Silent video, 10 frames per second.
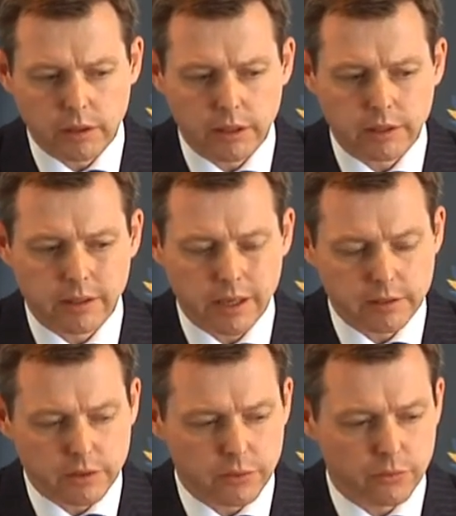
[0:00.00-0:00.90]

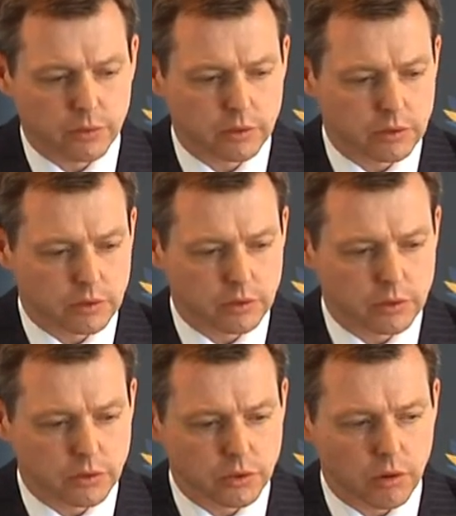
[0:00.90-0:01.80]
intensive and
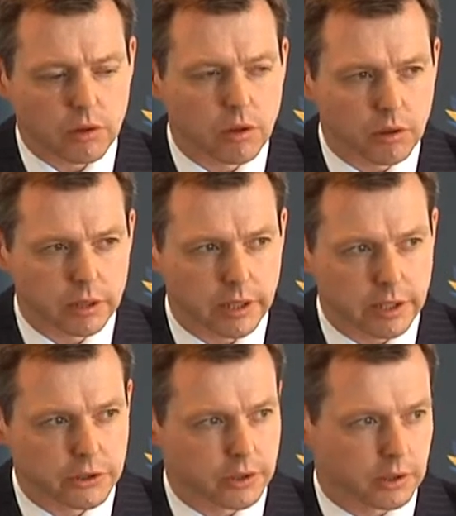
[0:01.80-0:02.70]
strong
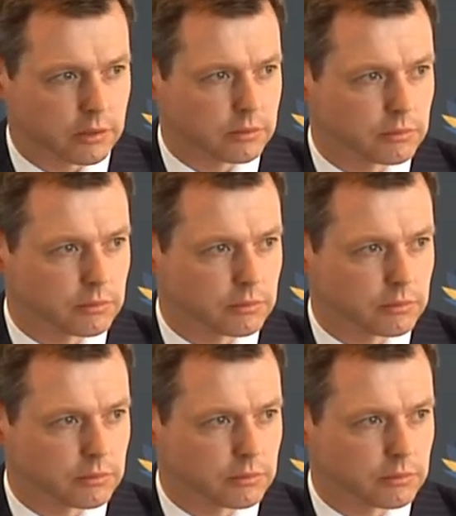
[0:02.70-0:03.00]
coordination